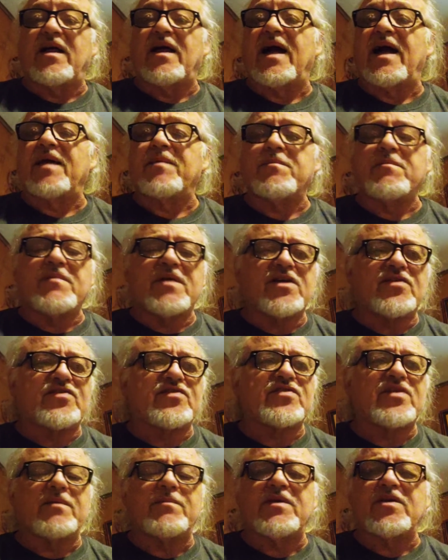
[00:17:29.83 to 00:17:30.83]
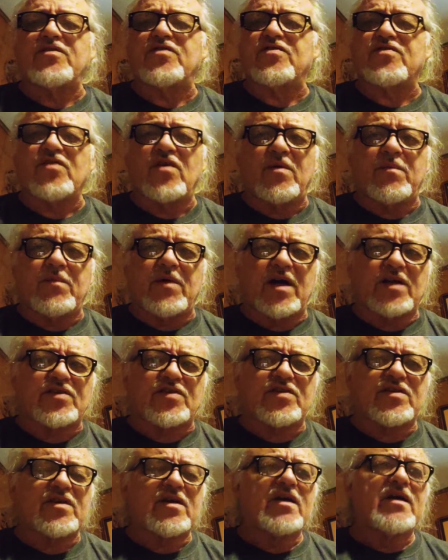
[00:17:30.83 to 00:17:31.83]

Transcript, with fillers: I miss Simmons so much.